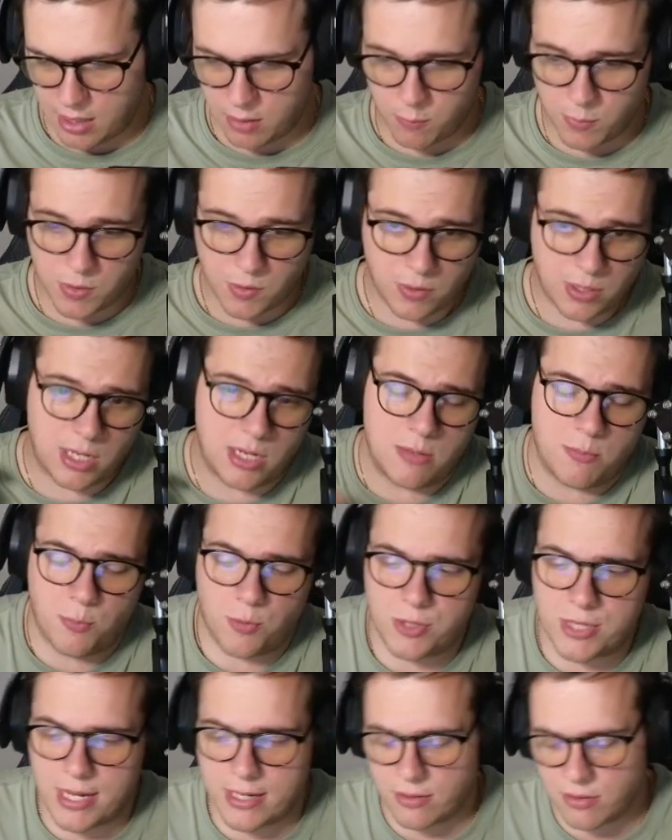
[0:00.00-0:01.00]
We don't get any more
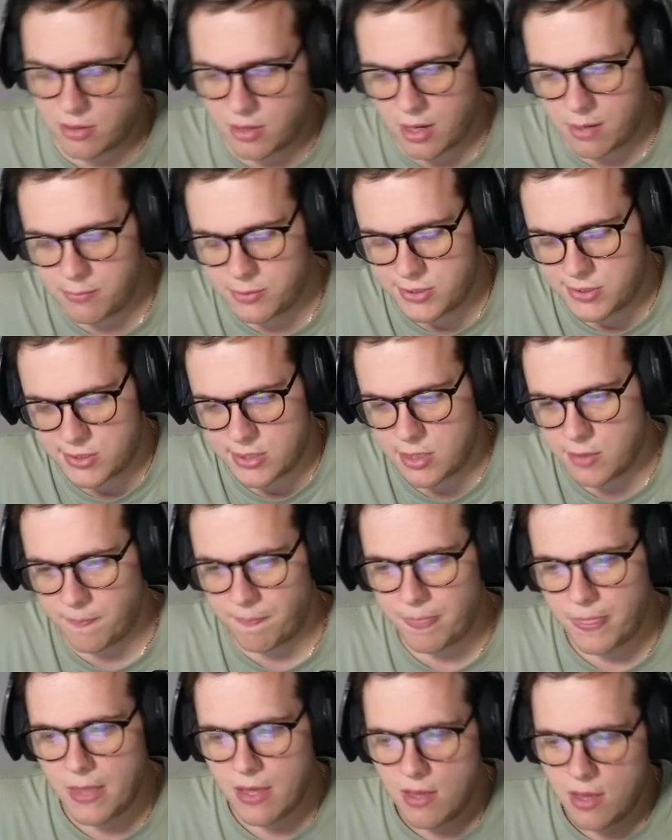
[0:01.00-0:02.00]
dagger goblins, so
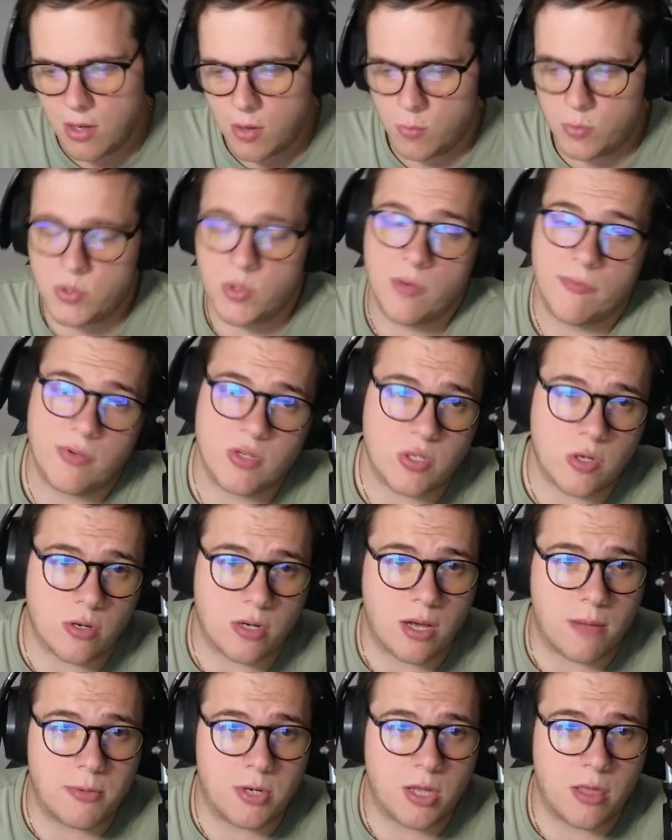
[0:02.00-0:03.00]
we do have our dark
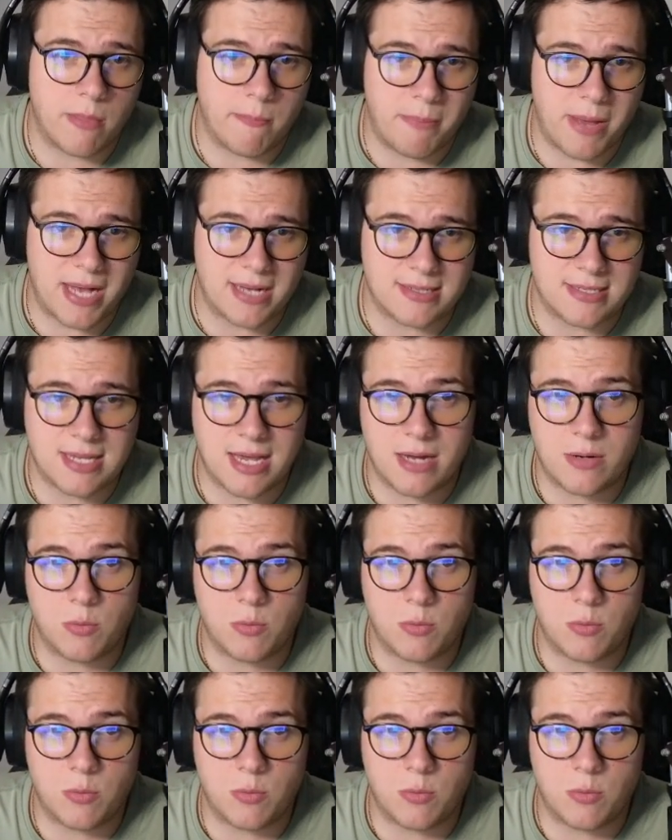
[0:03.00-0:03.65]
goblin on the backside,